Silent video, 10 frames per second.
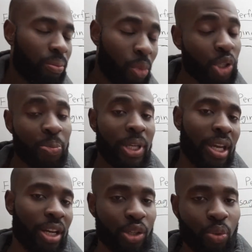most
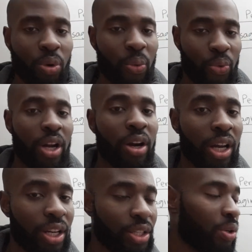beginners, what they're
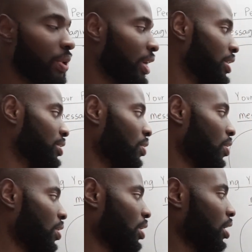gonna do is,
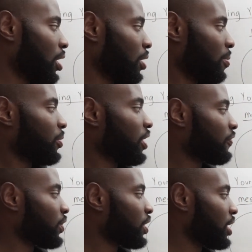or
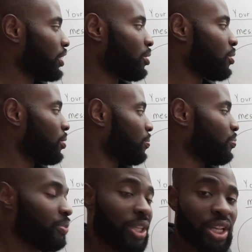if they're in the
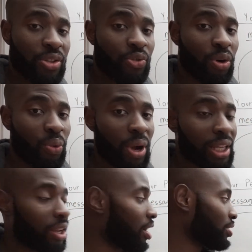niche for
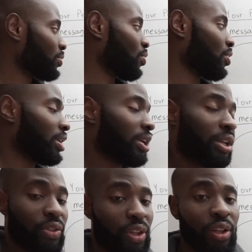weight loss or
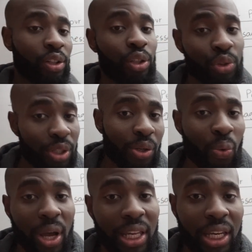the losing
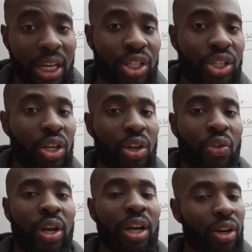weight niche,
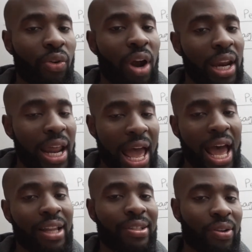they're gonna write an
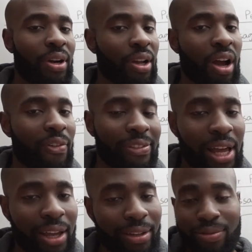ad starting off
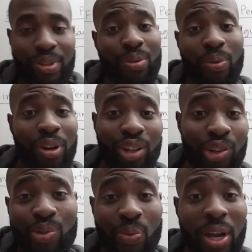like, do you wanna
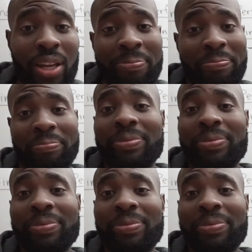lose weight?